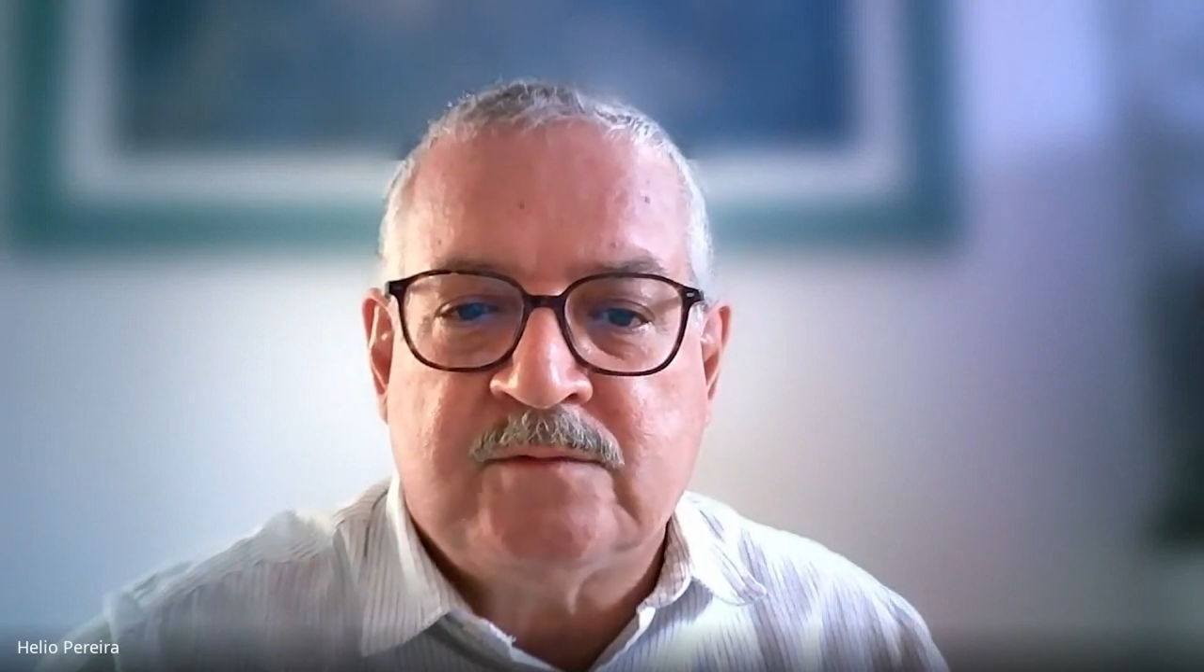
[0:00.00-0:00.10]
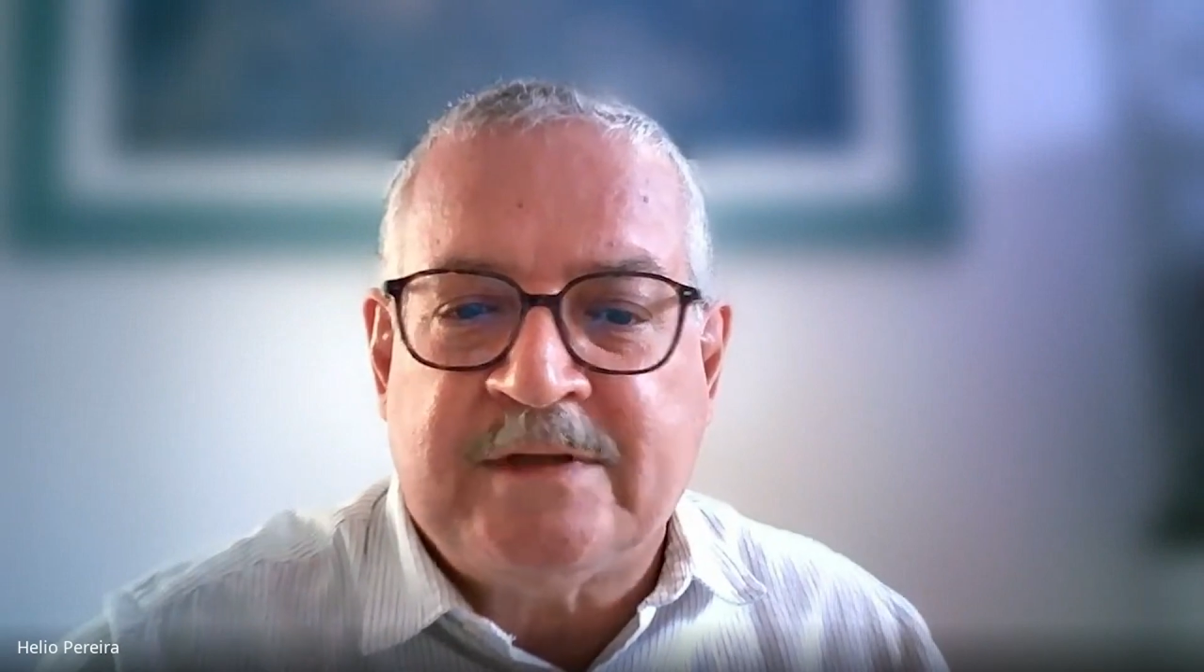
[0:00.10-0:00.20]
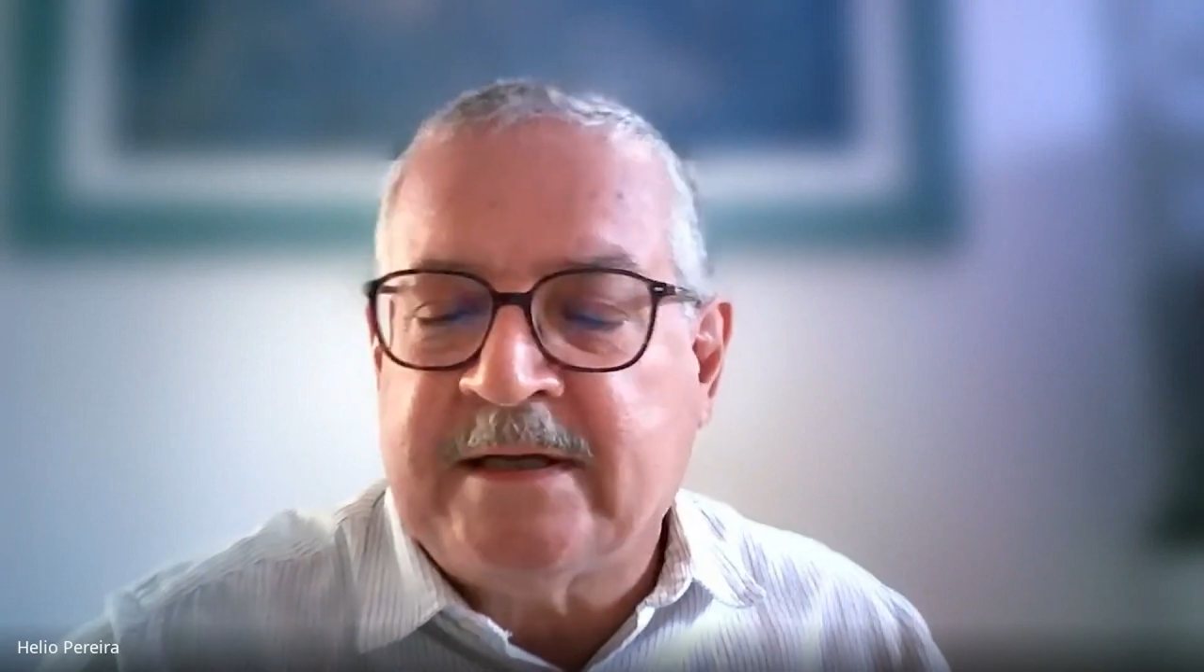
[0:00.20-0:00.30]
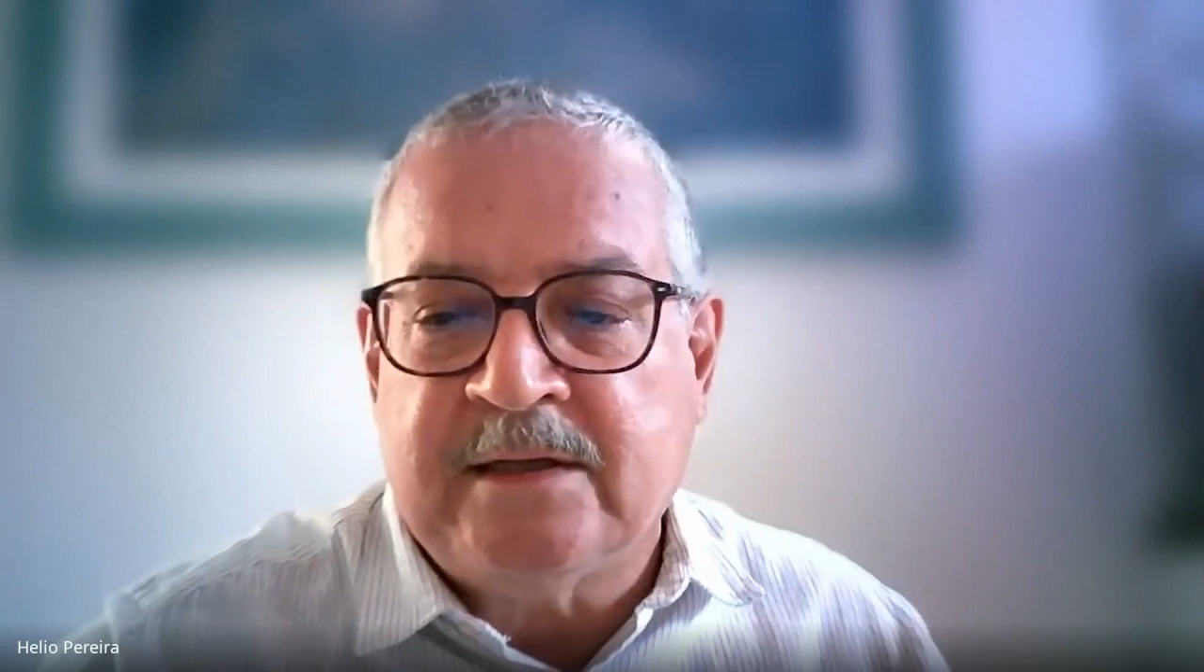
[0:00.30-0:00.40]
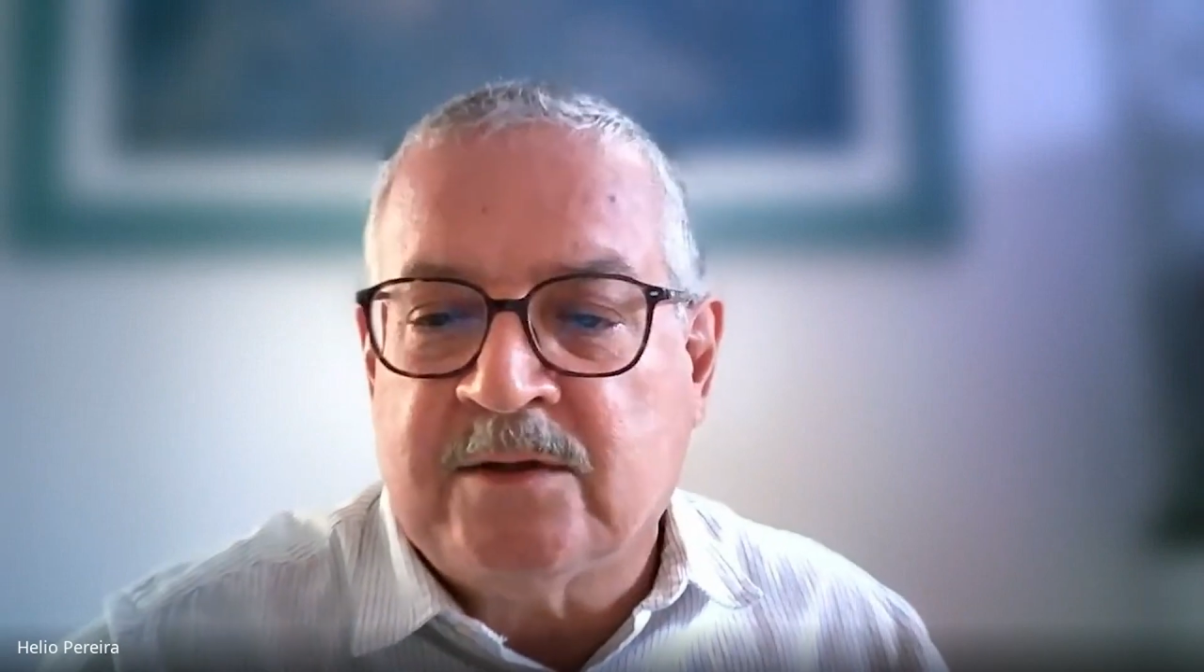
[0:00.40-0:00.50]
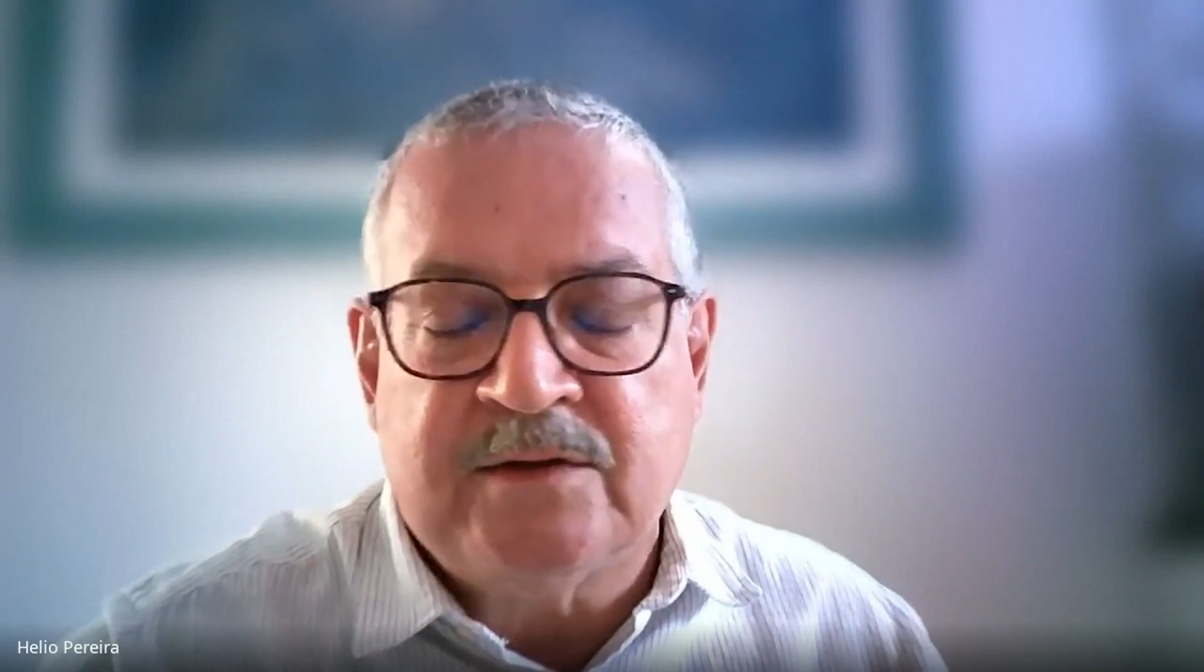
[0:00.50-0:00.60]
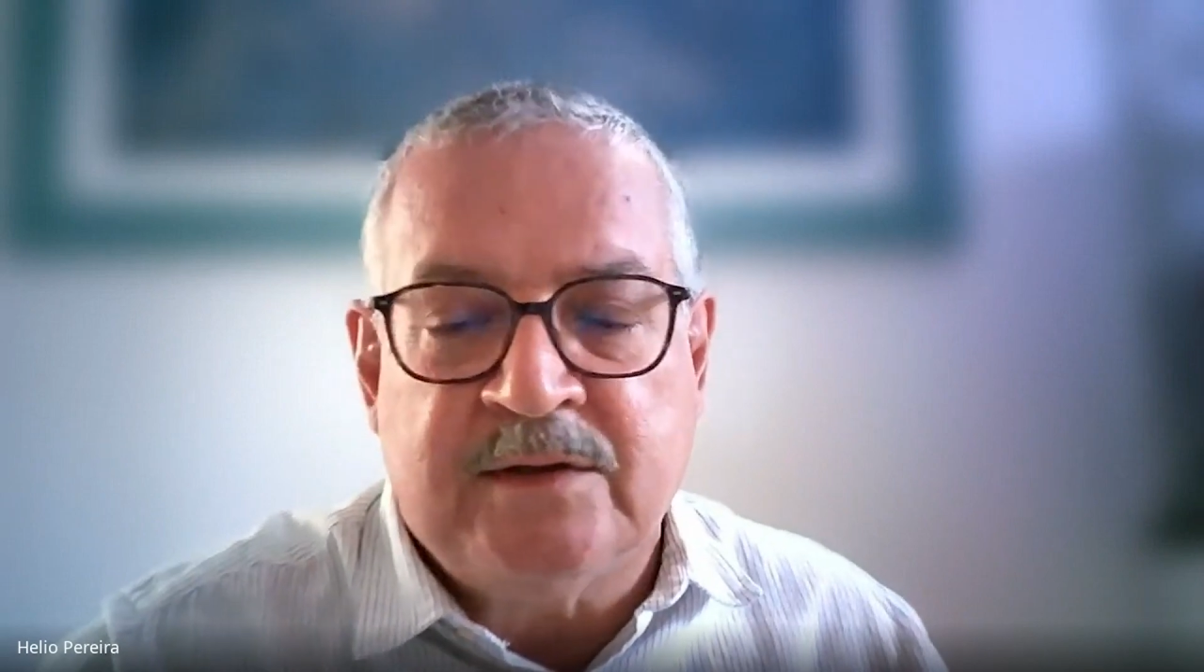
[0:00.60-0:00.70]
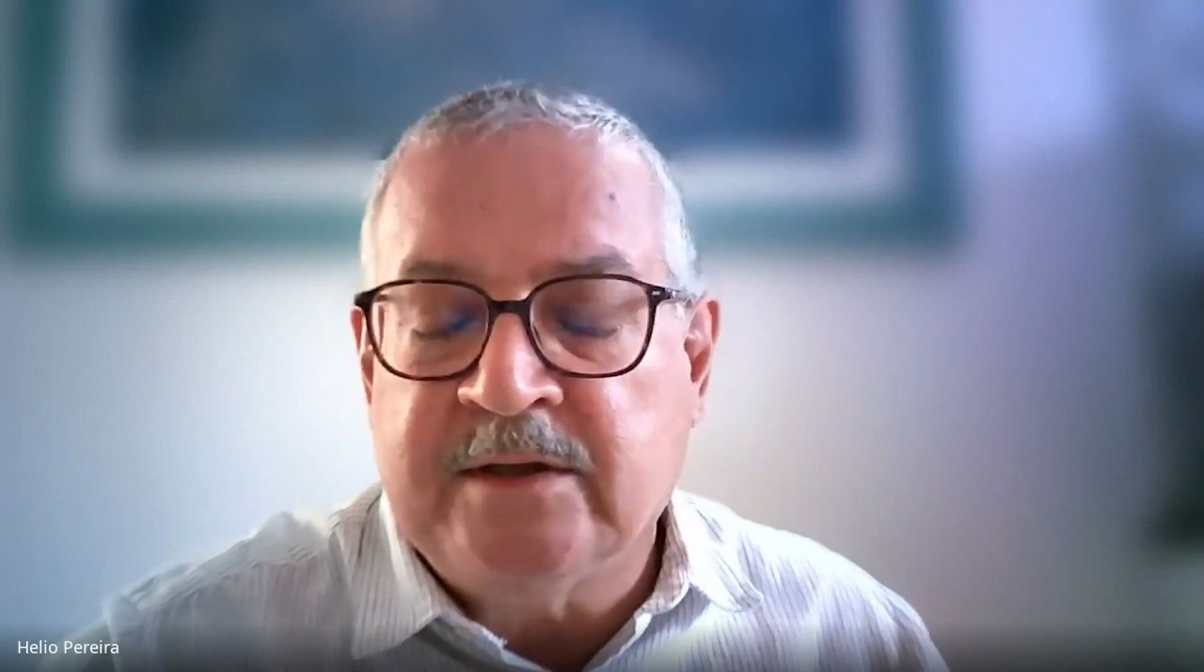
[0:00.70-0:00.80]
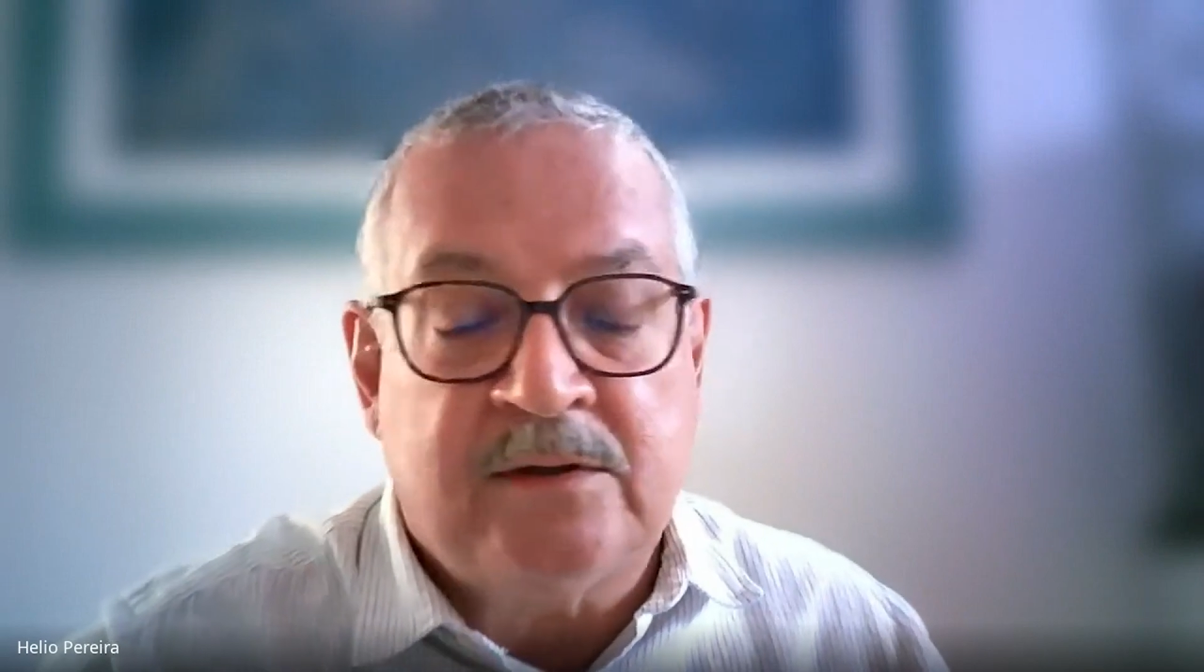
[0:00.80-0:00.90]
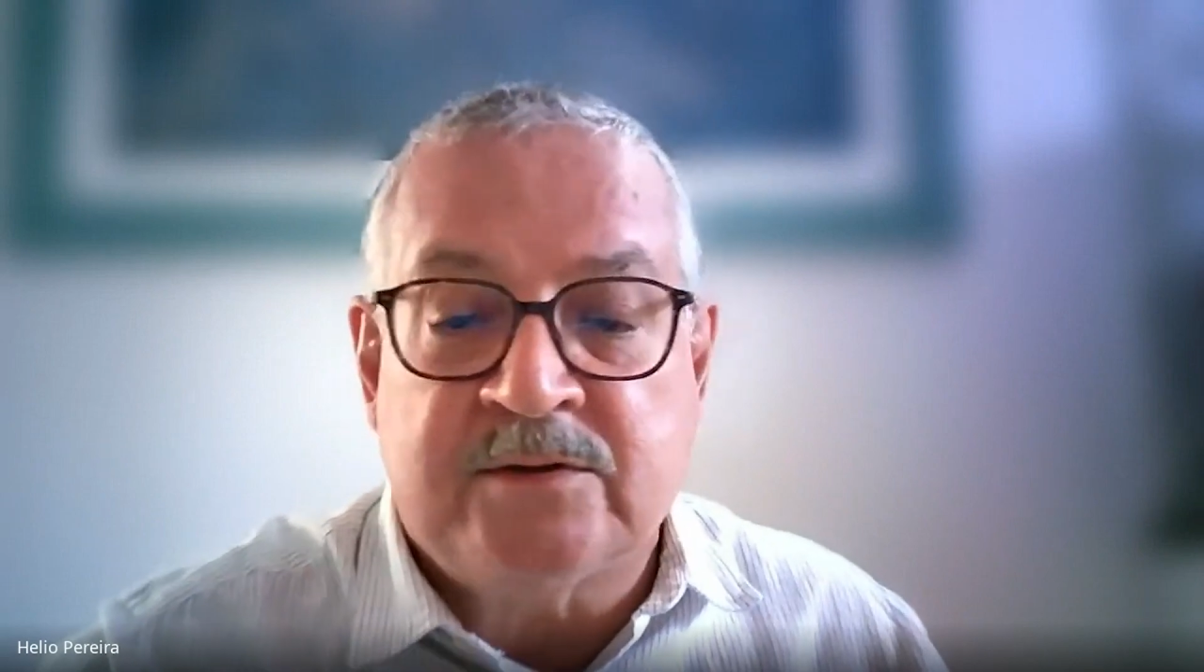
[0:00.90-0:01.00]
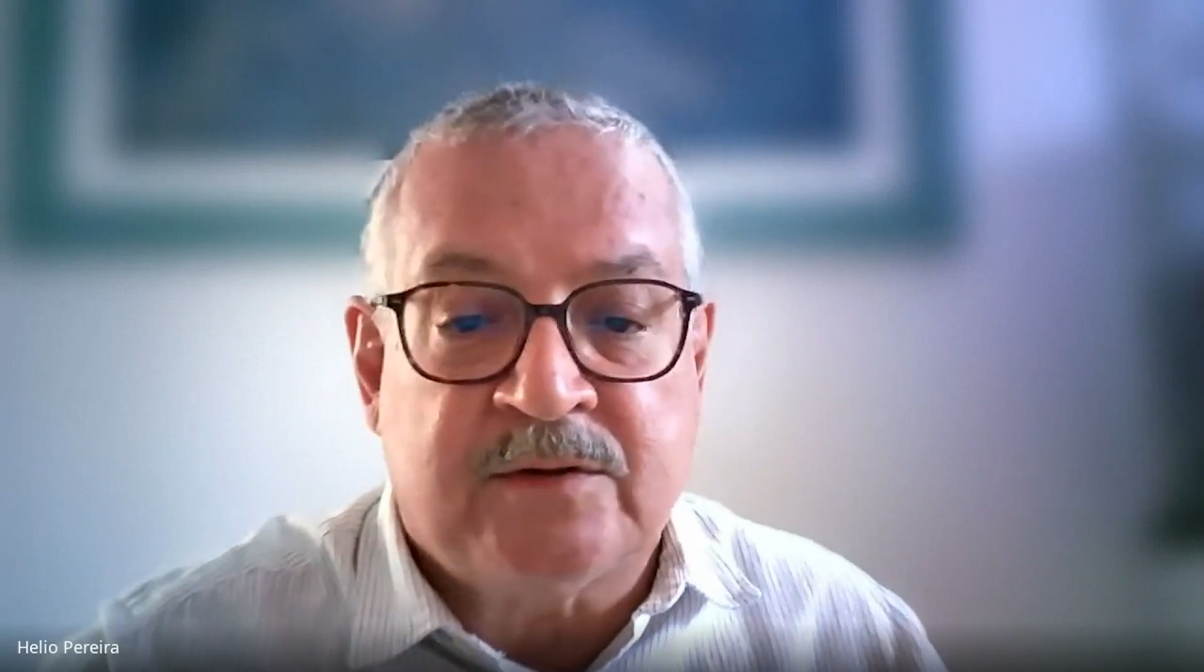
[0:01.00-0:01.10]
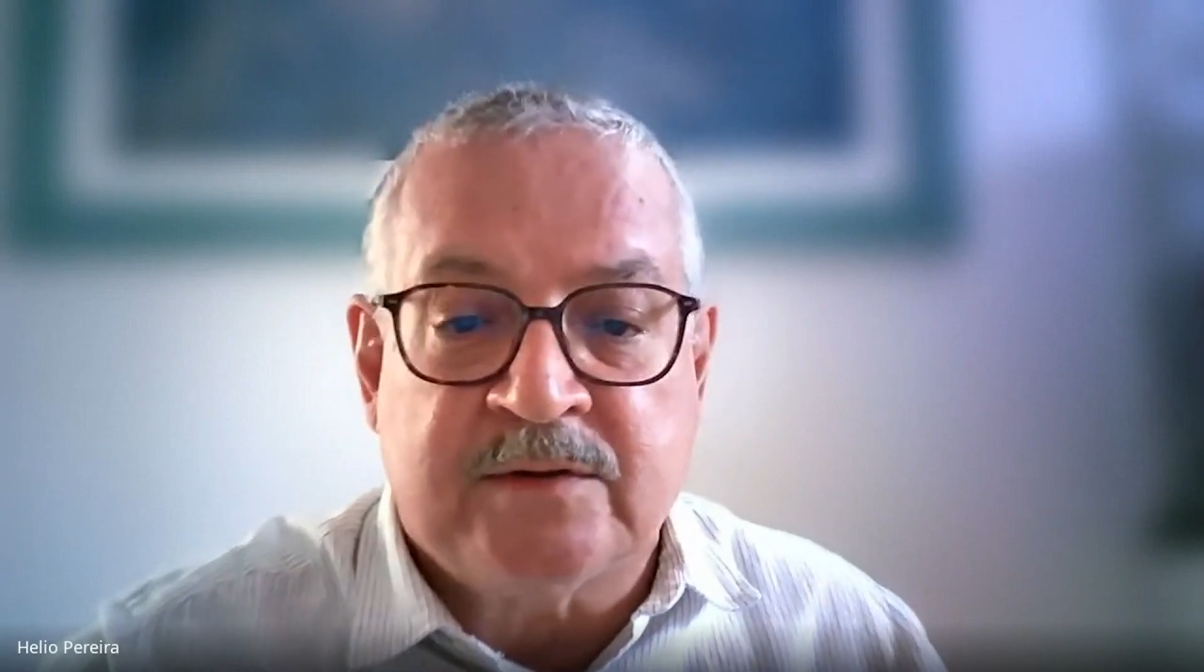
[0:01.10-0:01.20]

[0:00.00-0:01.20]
take into